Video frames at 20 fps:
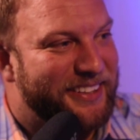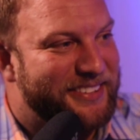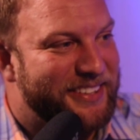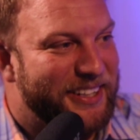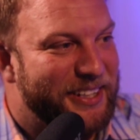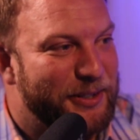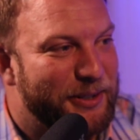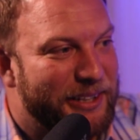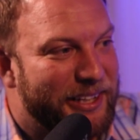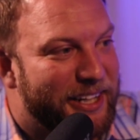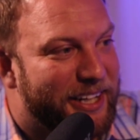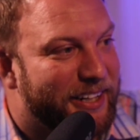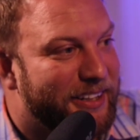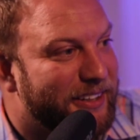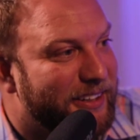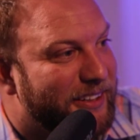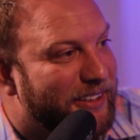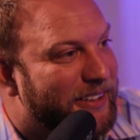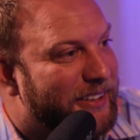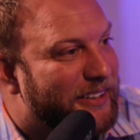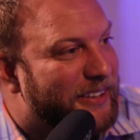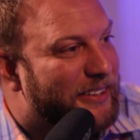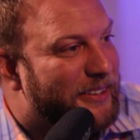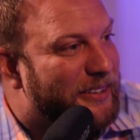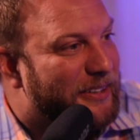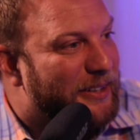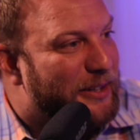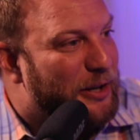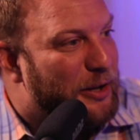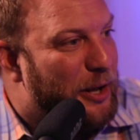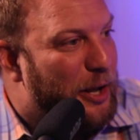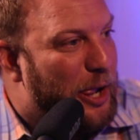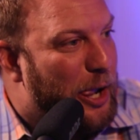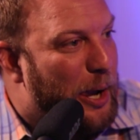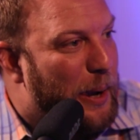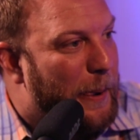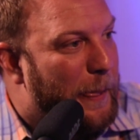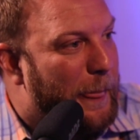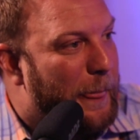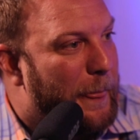me I'll around, send you a link. It would just be a
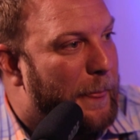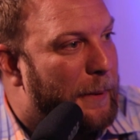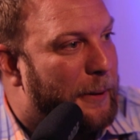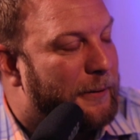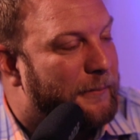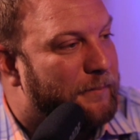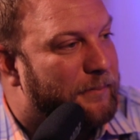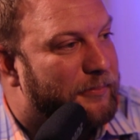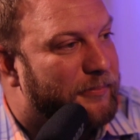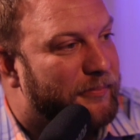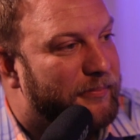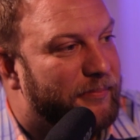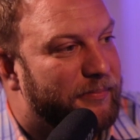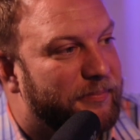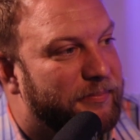person with like a